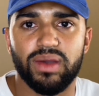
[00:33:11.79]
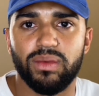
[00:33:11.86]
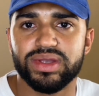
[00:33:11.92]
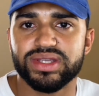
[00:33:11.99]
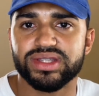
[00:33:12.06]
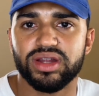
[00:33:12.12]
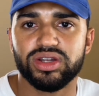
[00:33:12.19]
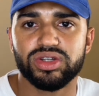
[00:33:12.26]
we
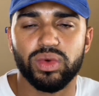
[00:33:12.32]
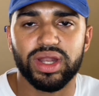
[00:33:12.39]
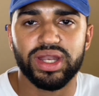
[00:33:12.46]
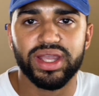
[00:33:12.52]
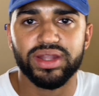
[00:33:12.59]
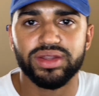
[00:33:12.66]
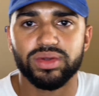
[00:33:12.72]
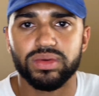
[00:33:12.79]
start dwelling
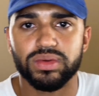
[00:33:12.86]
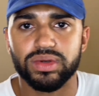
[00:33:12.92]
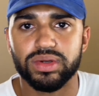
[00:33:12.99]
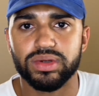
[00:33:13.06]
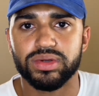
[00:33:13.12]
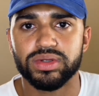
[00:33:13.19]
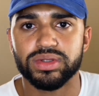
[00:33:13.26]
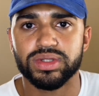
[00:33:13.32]
in the
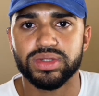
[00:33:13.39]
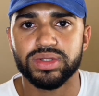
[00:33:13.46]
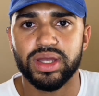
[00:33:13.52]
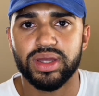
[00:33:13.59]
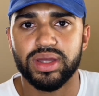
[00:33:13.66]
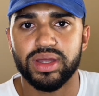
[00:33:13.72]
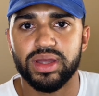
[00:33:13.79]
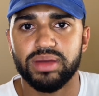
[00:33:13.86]
world,
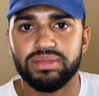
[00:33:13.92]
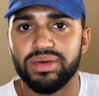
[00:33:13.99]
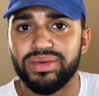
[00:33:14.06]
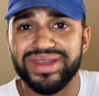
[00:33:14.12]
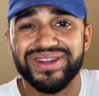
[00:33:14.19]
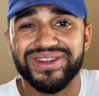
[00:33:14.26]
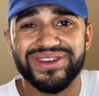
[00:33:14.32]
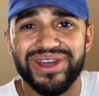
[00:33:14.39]
but we
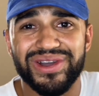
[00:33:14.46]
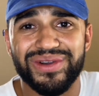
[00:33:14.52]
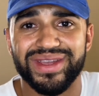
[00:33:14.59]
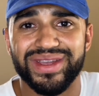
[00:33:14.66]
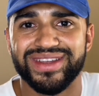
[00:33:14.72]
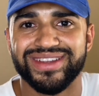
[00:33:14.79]
don't know it.